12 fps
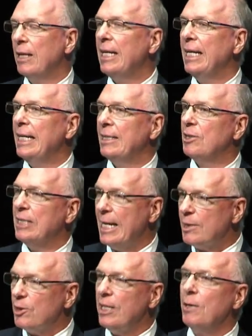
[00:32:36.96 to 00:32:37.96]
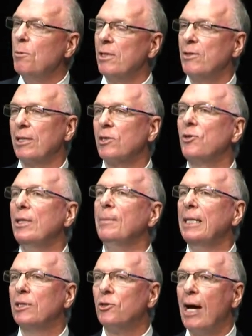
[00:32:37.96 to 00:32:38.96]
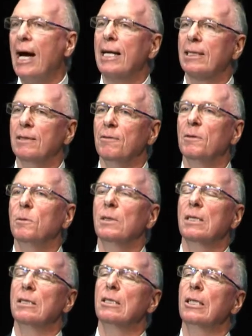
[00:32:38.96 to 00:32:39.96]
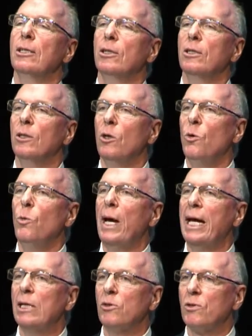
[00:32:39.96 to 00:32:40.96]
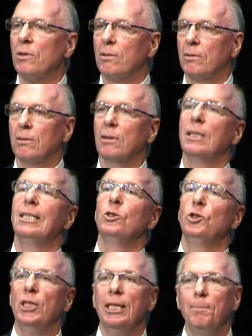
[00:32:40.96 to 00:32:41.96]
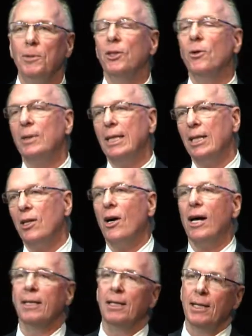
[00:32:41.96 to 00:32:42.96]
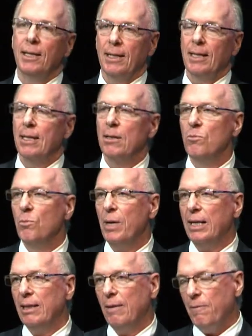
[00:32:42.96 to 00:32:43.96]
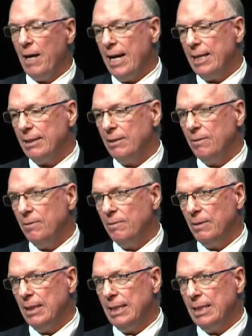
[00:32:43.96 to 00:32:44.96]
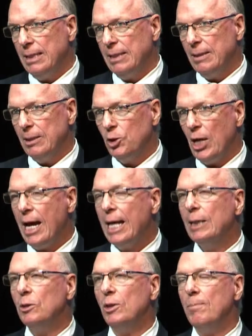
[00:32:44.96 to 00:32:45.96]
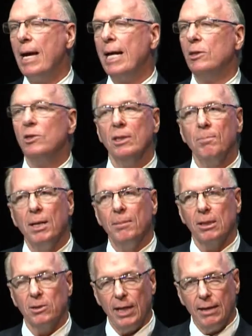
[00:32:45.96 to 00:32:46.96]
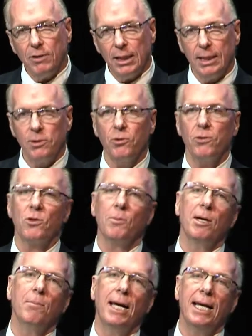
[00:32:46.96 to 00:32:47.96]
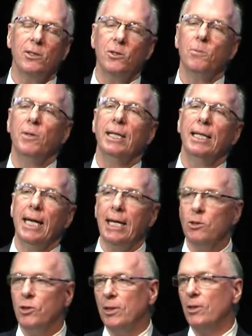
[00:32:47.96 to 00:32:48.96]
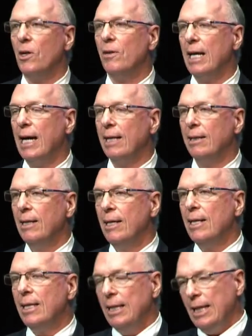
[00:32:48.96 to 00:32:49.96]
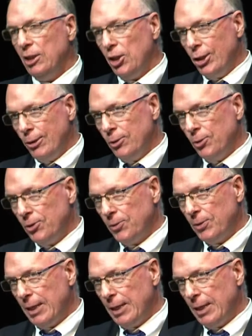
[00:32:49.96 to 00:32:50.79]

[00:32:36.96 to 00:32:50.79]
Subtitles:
Its density was extremely attractive. It was considered low waste, cheap, you don't need a lot, but the fact of the challenge in managing the public safety issues around managing radiation and all that, and the huge